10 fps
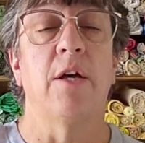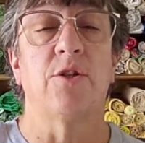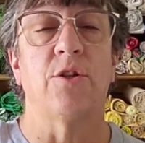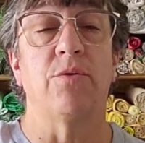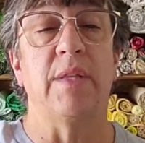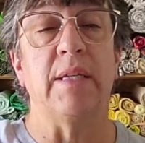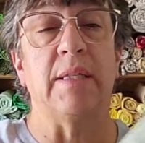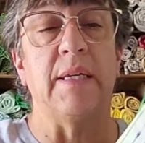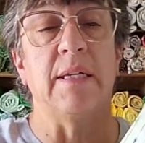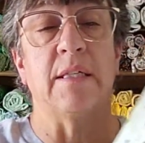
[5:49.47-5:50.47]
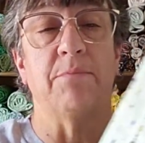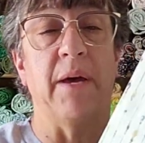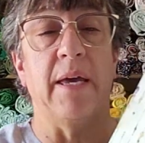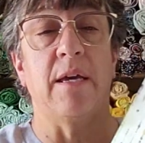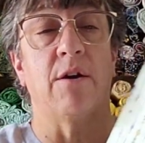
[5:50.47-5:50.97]
So this is
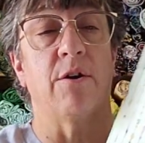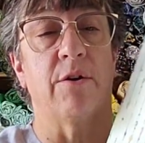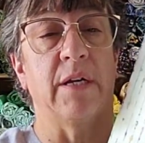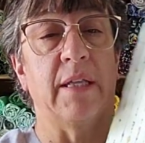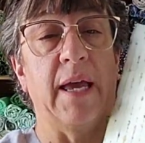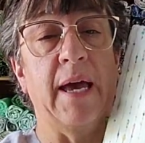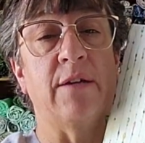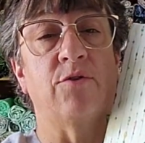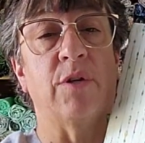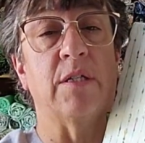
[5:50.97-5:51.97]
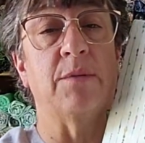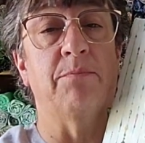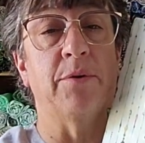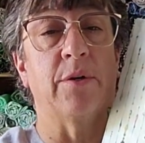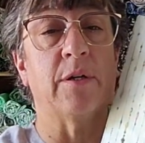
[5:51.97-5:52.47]
my current address
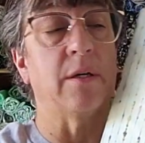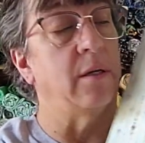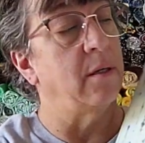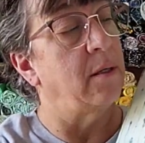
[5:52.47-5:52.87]
book.